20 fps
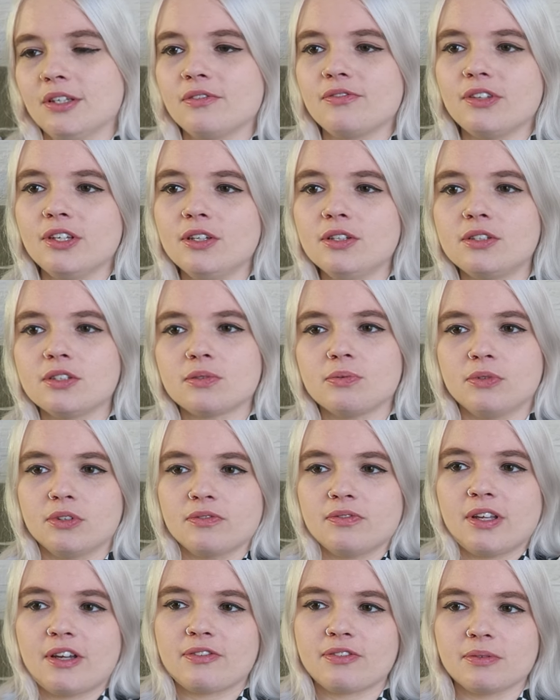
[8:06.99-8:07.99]
if he just would
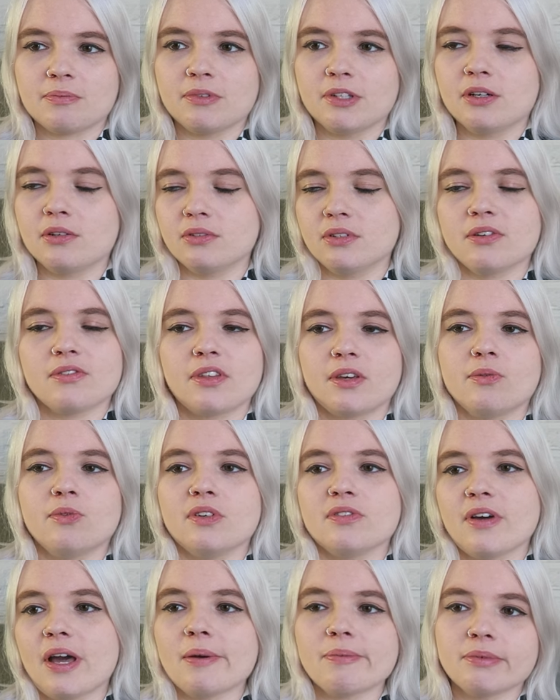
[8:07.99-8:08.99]
have left them alone, nothing
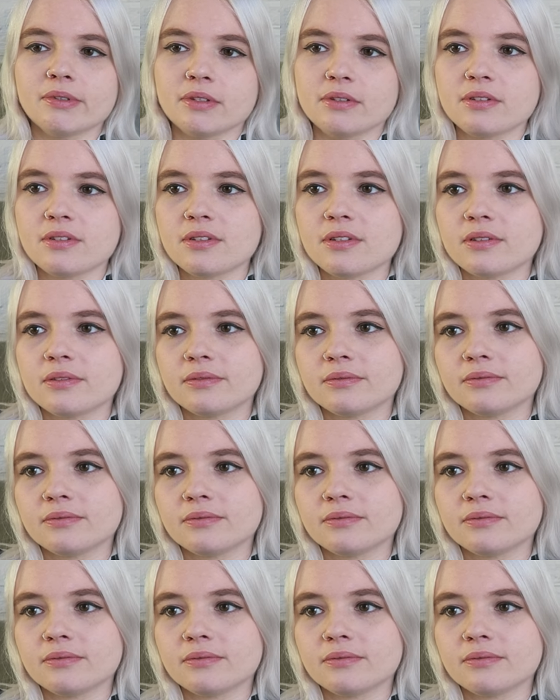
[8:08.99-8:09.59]
would have happened.